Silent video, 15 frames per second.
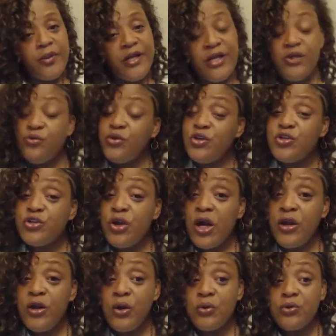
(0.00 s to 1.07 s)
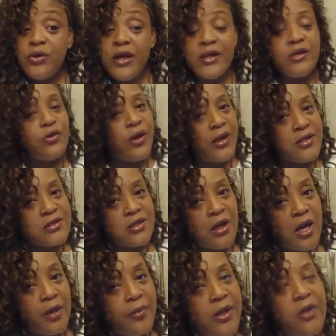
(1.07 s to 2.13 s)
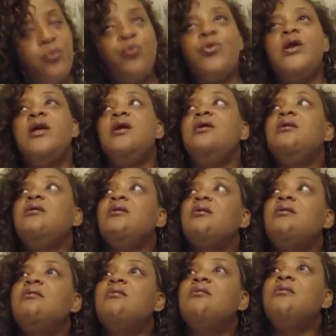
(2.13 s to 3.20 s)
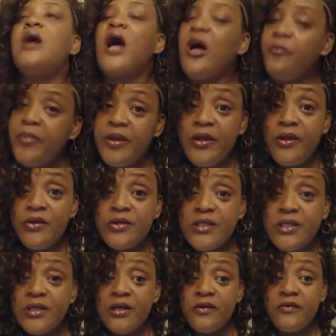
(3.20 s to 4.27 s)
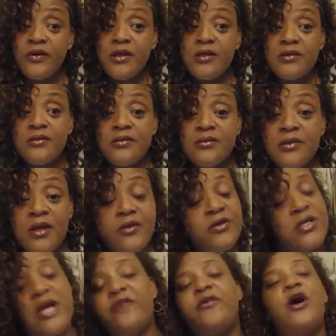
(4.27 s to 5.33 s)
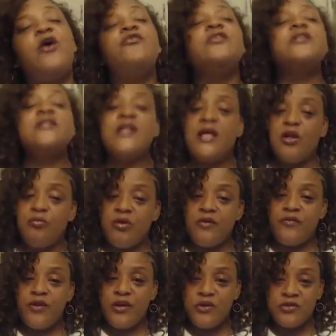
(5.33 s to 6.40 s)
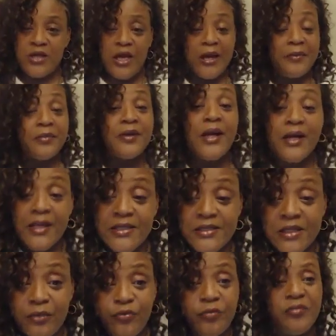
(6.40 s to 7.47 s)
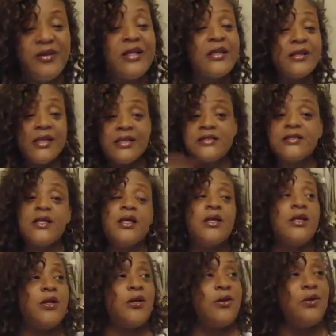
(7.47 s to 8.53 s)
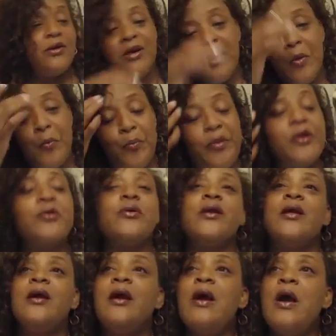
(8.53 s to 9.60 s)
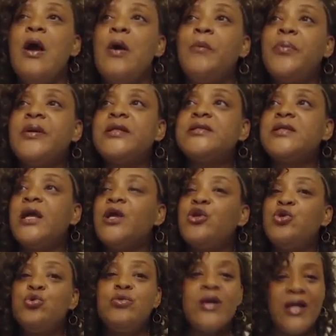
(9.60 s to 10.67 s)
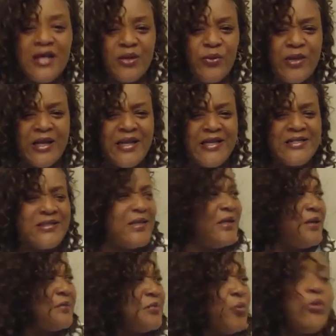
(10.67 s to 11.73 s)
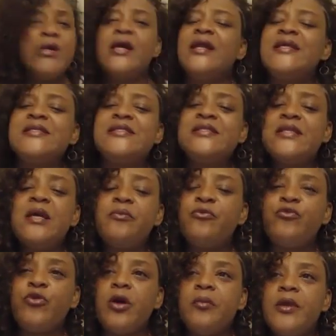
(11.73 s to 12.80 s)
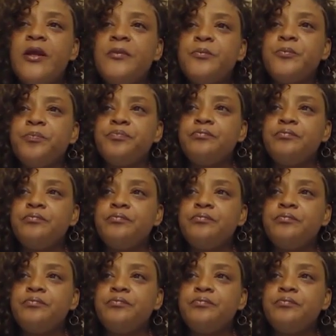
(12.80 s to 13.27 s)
but then when you start, you can't stop. And I've been guilty of it. I've often said on my videos, I am not exempt from nothing I say here, period. But it's like, we're not exempt. We're not exempt from it.